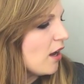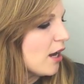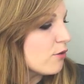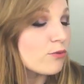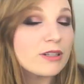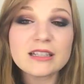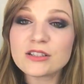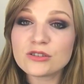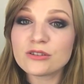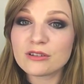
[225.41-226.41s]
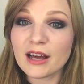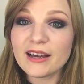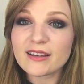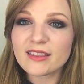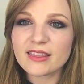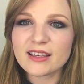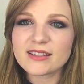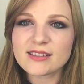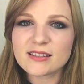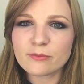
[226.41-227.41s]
I really do like this